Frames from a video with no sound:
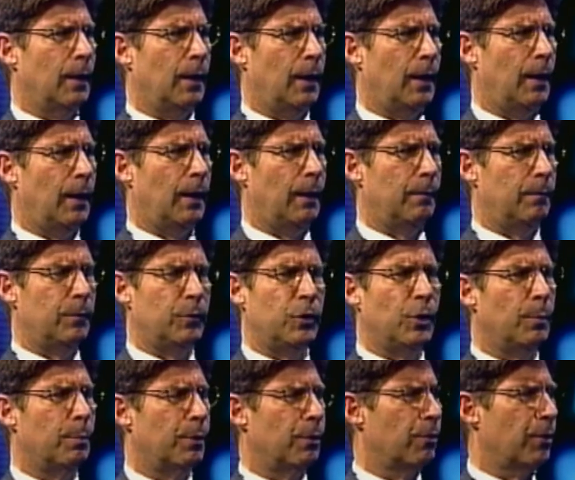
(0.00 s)

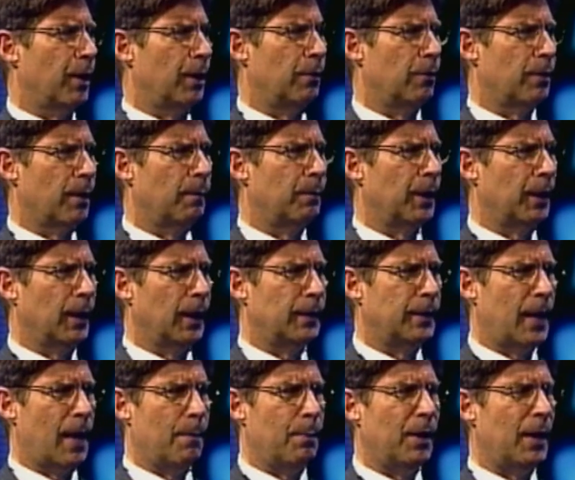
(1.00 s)
or something like that.